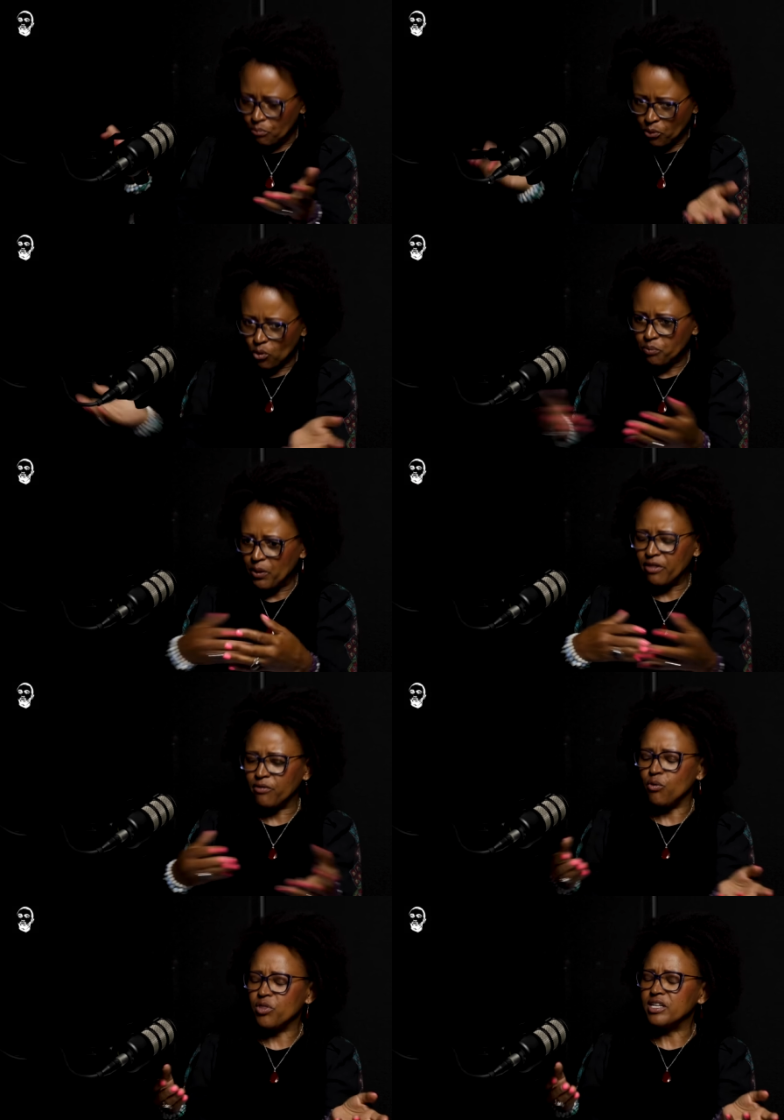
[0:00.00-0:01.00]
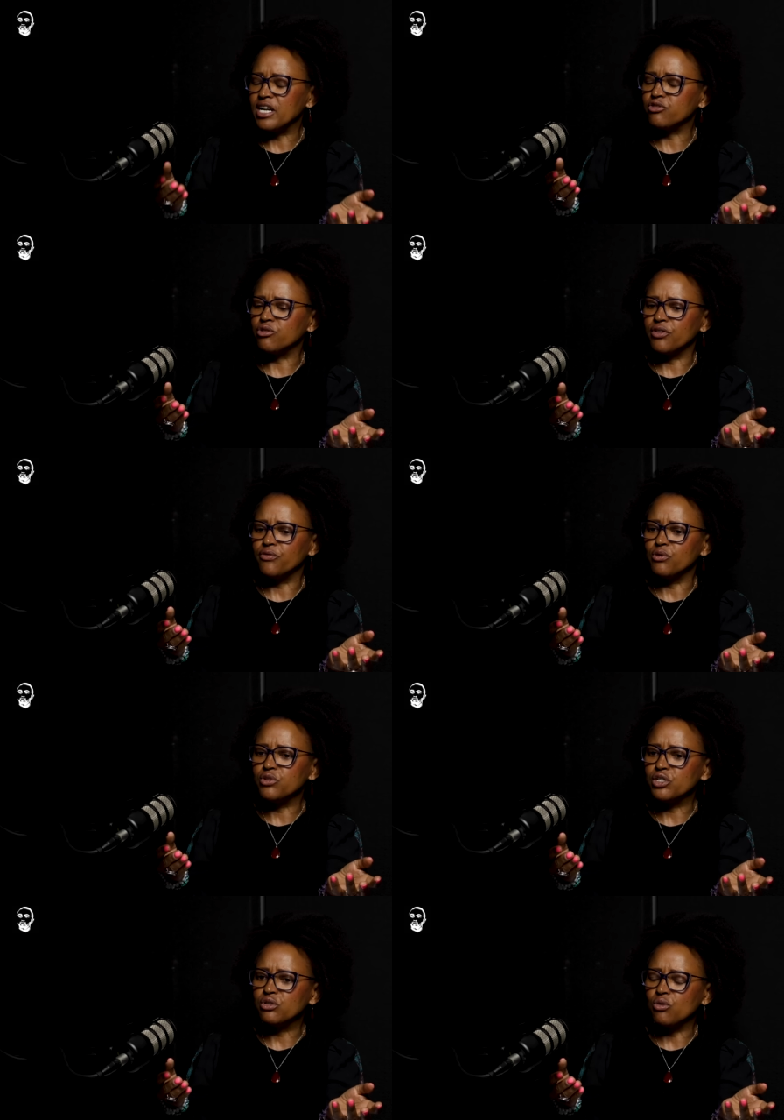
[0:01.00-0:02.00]
brought by the fourth industrial
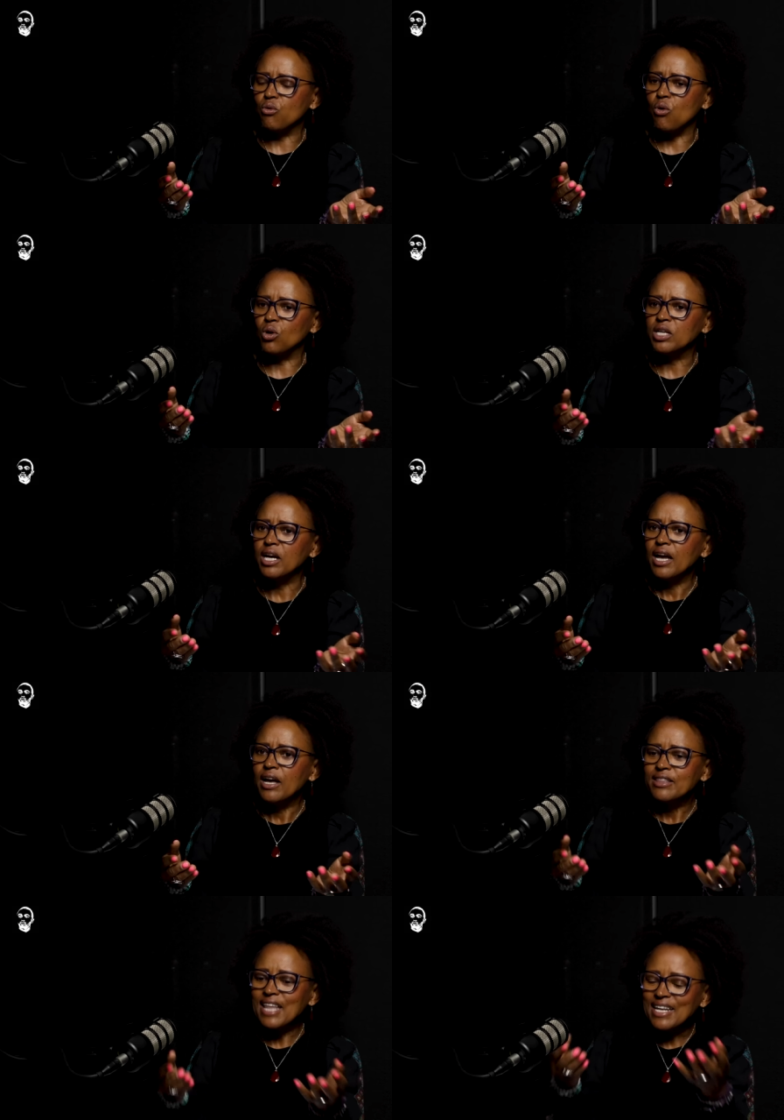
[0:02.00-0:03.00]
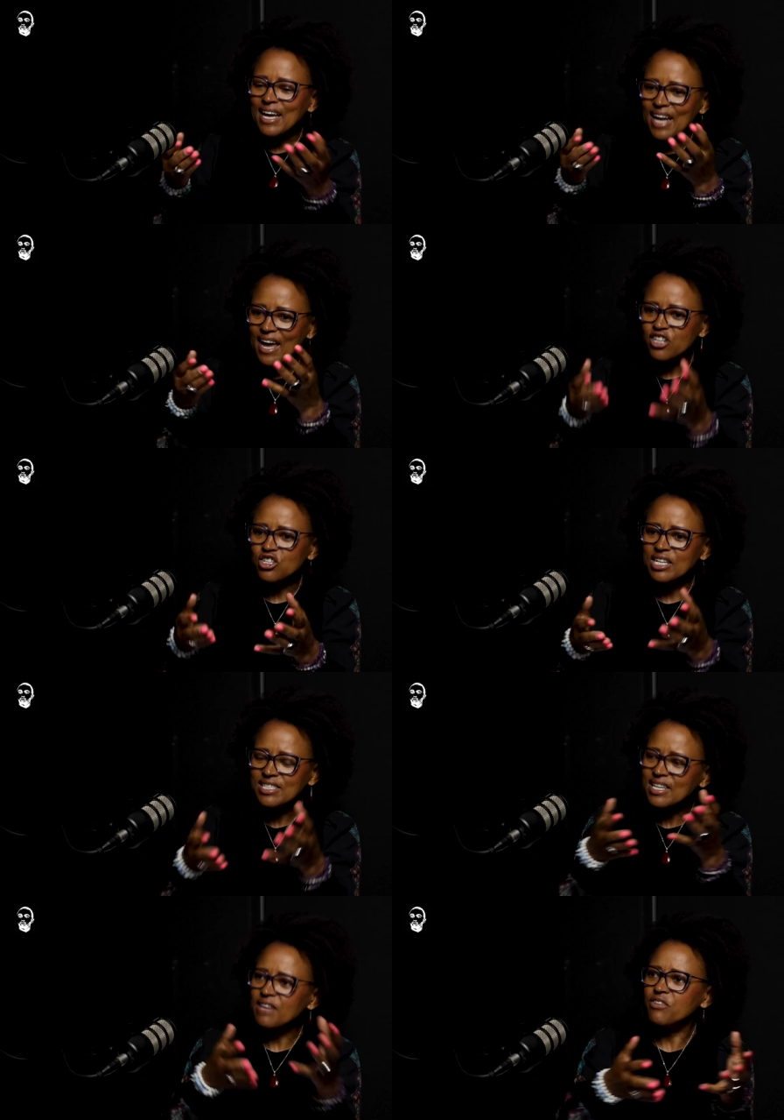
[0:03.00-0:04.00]
revolution so called that can actually
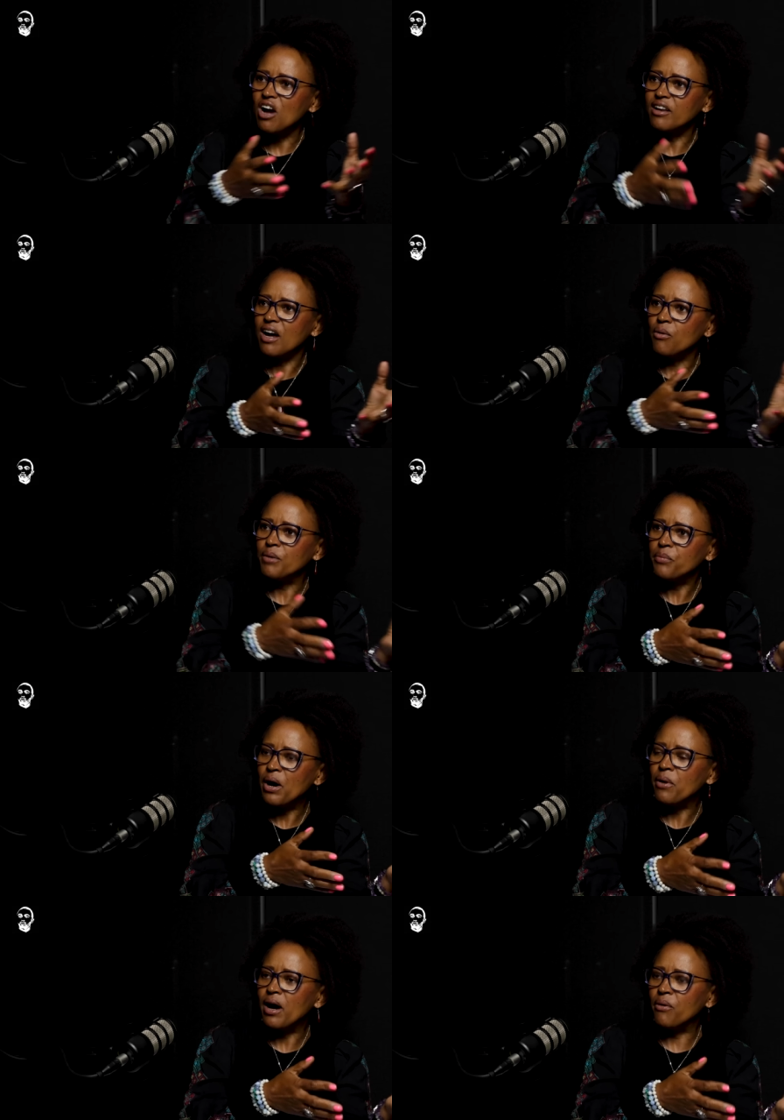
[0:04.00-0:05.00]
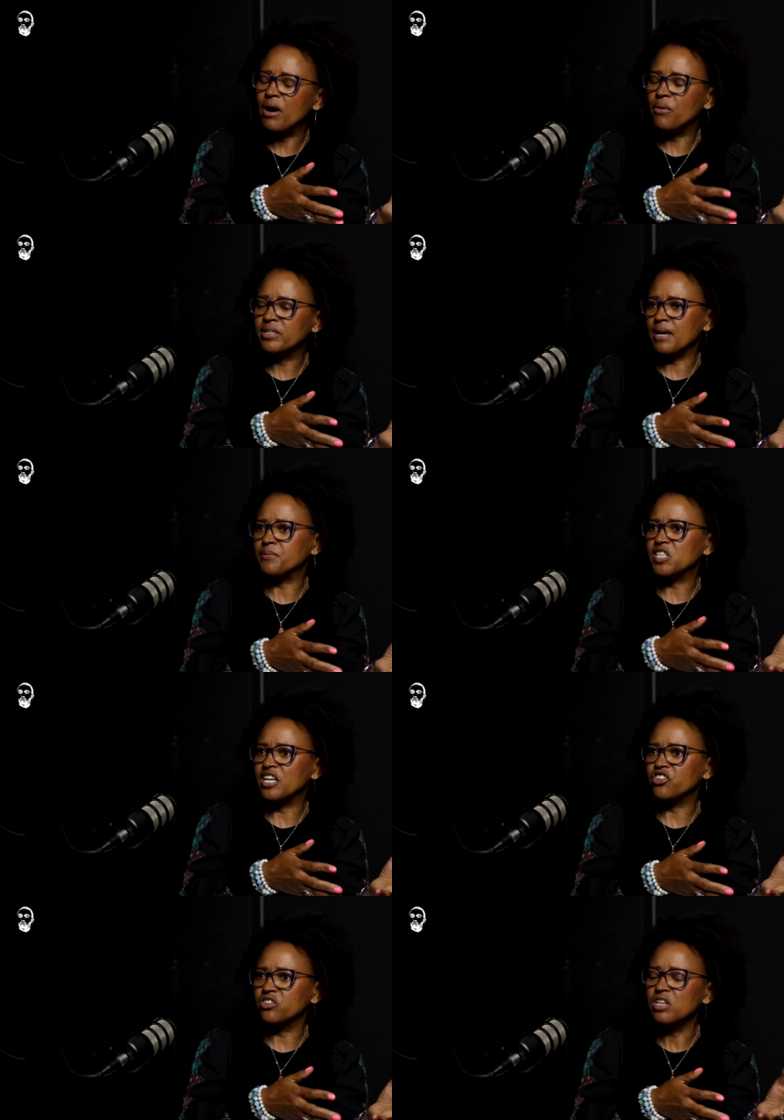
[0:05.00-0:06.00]
safeguard our, our, our, our
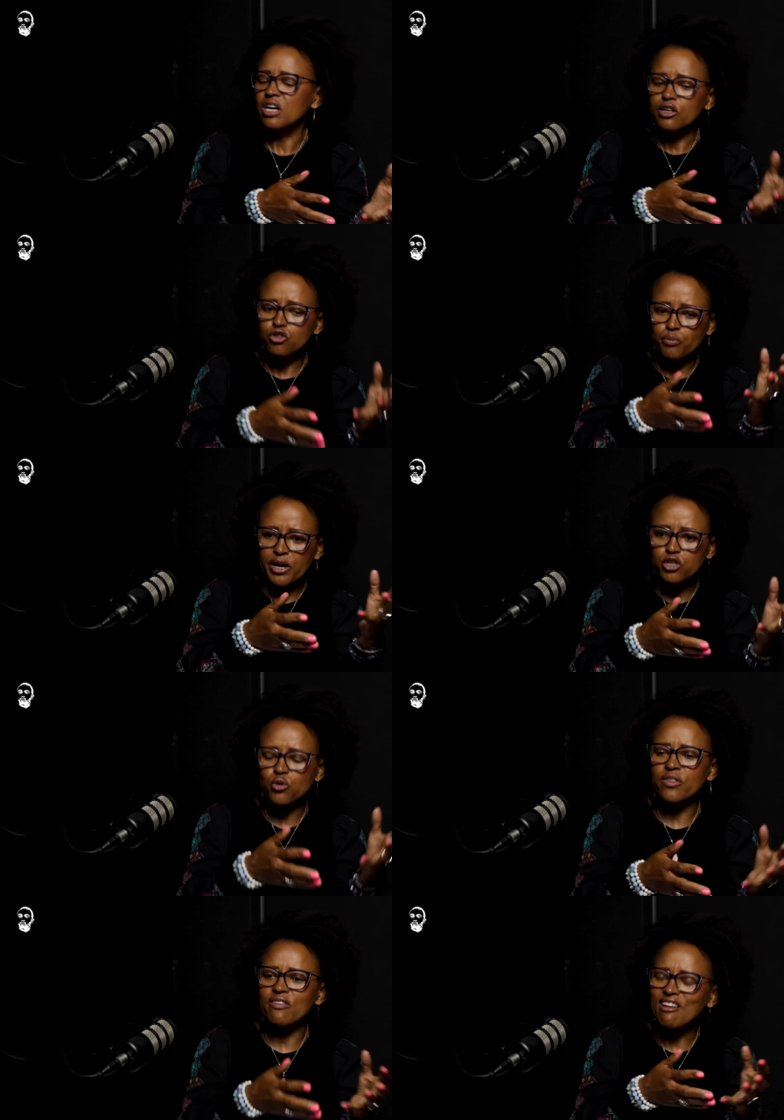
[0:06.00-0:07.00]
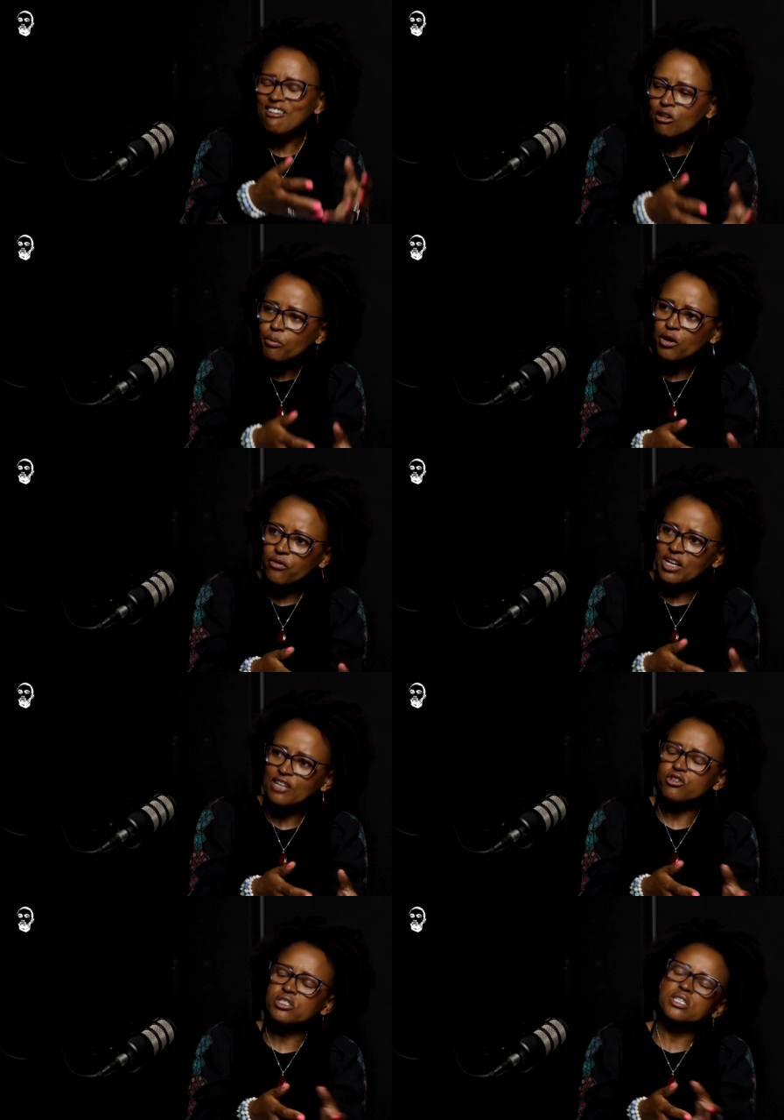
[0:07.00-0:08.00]
substations to make sure that the little bit of
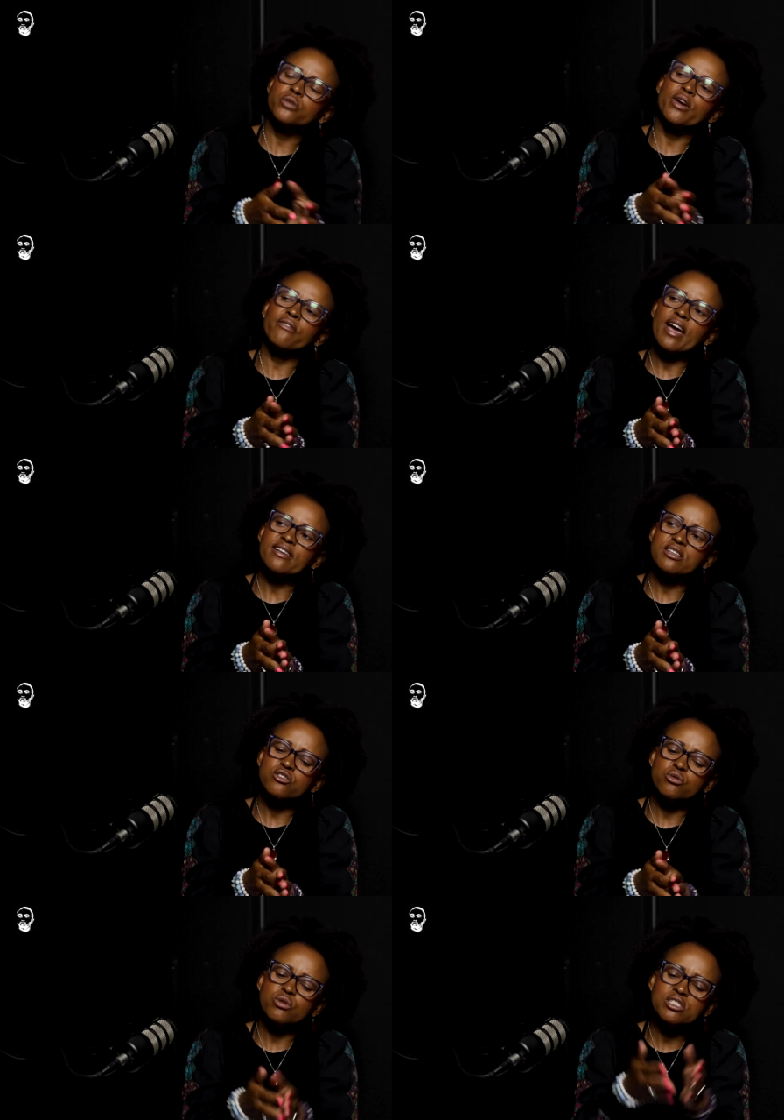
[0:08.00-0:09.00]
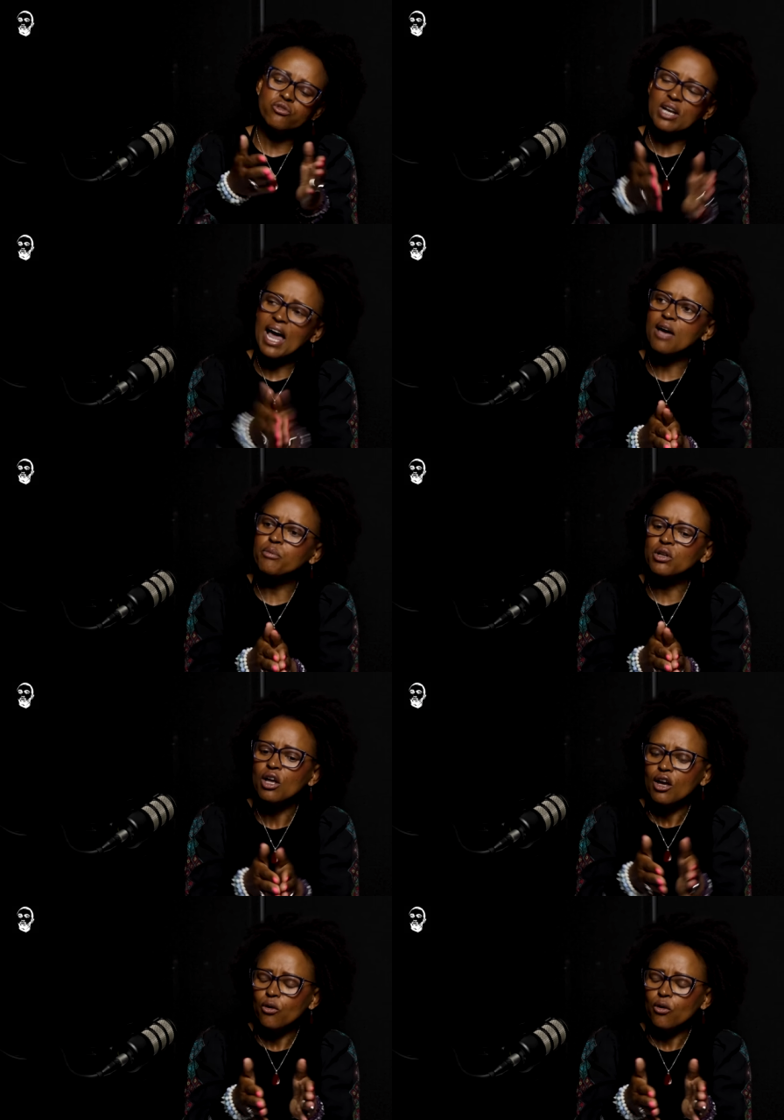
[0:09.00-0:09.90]
electricity we have access to is reliable,